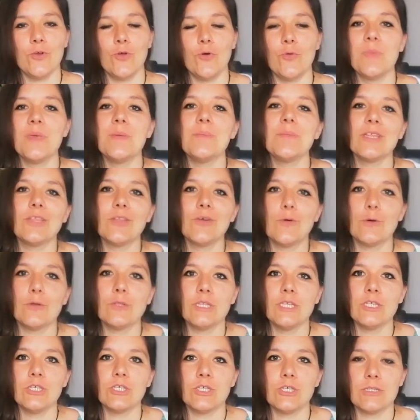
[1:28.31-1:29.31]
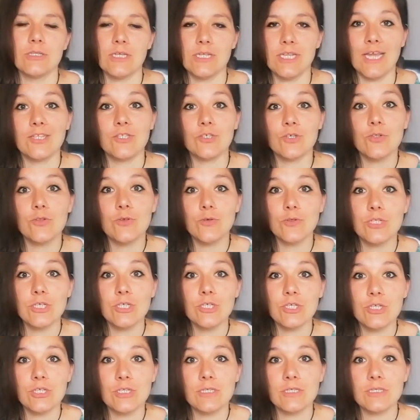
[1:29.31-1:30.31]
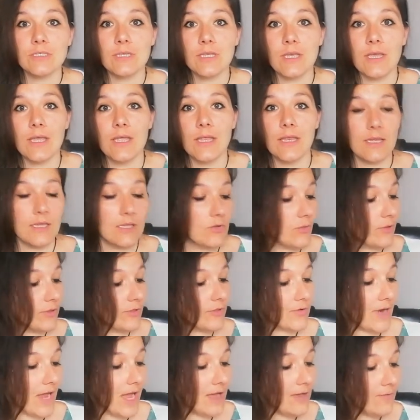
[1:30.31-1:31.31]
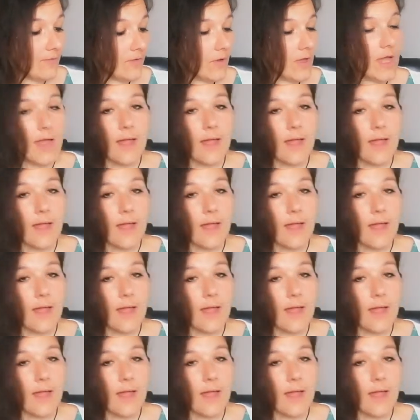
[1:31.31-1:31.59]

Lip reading: mimic the natural conditions and it will thrive,